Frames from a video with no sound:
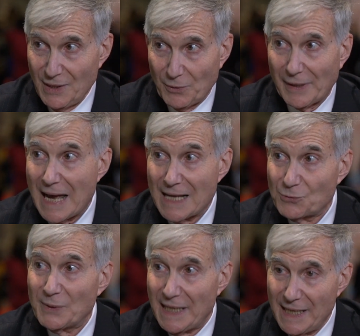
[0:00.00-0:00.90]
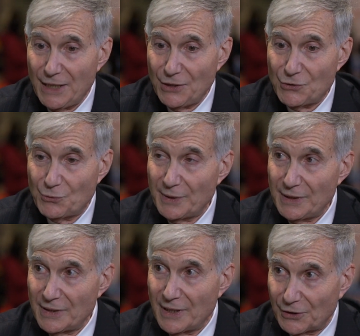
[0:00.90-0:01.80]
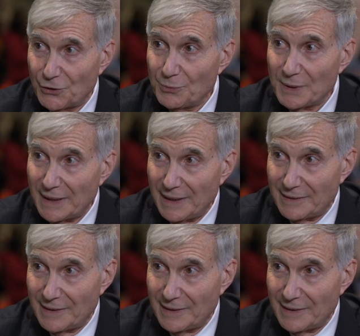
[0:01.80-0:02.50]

where as we age, we accumulate